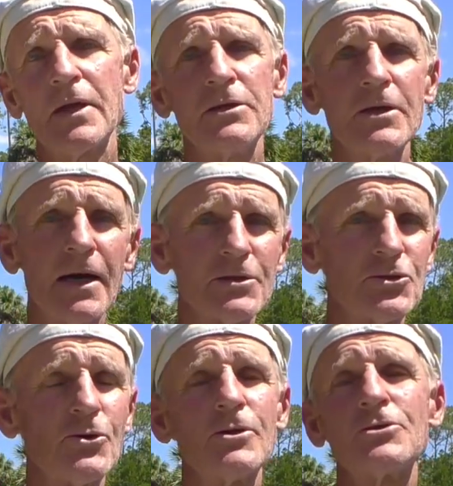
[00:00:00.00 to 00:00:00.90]
Then you got
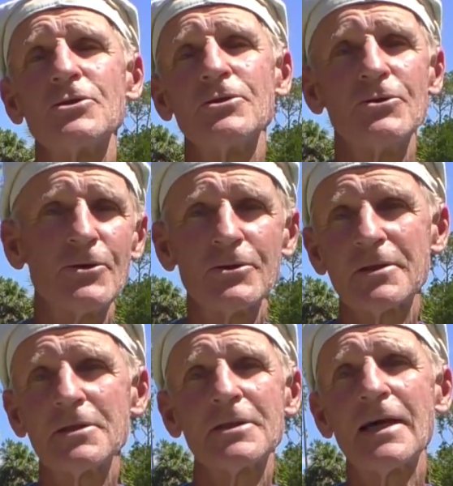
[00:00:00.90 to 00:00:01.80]
Georgia,
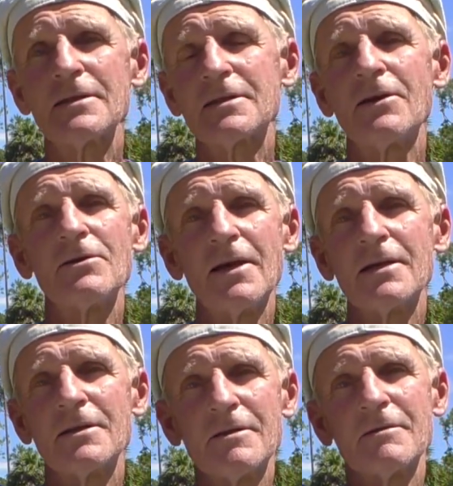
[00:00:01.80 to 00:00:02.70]
North and South
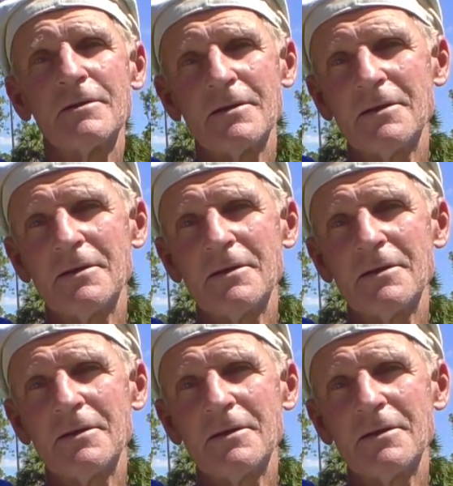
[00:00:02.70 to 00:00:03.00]
Carolina.